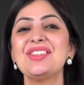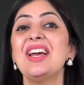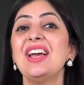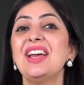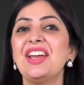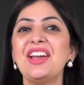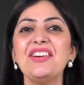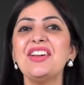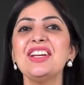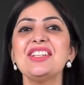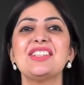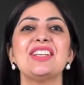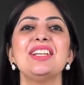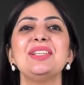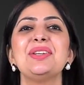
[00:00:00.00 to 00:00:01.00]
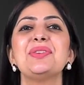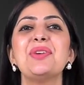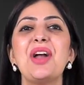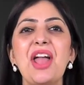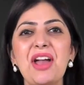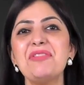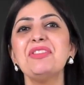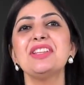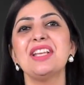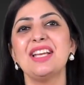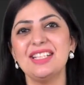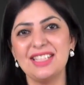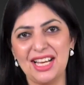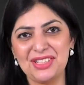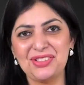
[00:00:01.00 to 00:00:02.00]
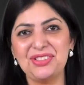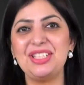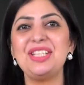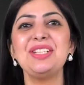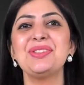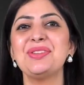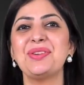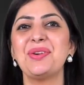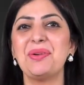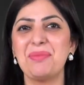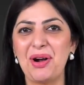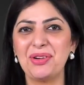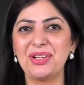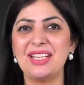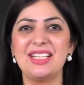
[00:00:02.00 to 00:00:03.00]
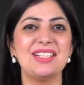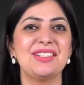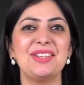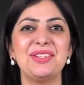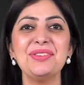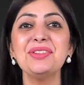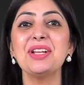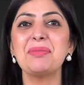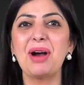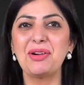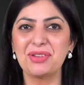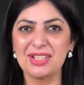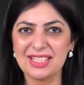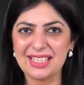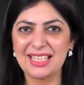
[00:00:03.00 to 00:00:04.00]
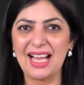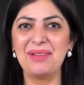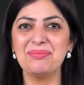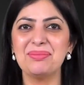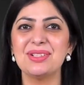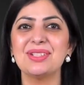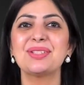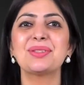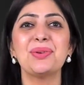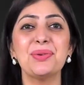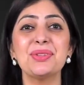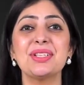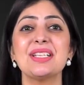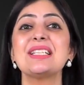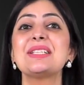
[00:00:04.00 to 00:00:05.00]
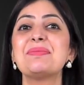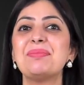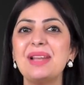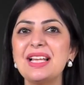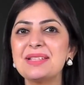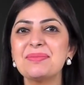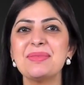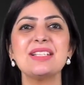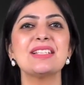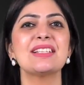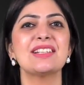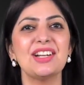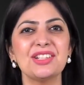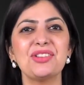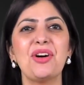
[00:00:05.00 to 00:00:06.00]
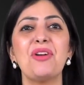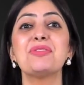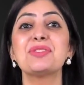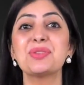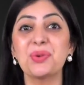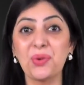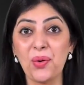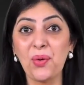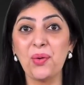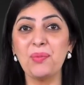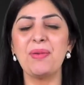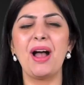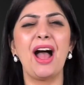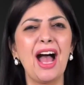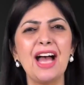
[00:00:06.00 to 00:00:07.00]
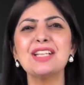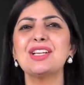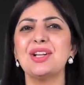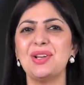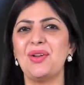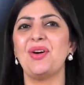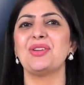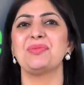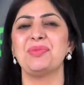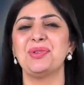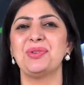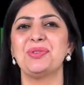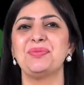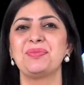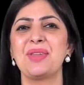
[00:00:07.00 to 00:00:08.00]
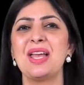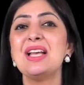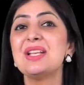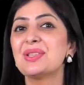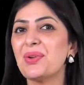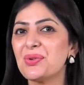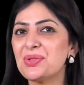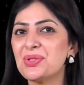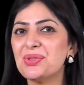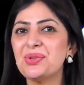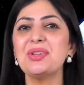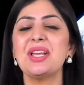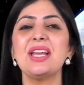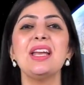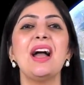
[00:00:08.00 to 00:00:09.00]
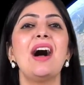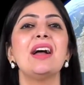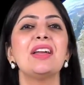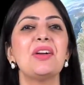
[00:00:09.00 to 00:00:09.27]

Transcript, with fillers: Here I tell you everything that you need to know about an institute, about its campus, courses, placements, cutoffs, scope and a lot more. So today I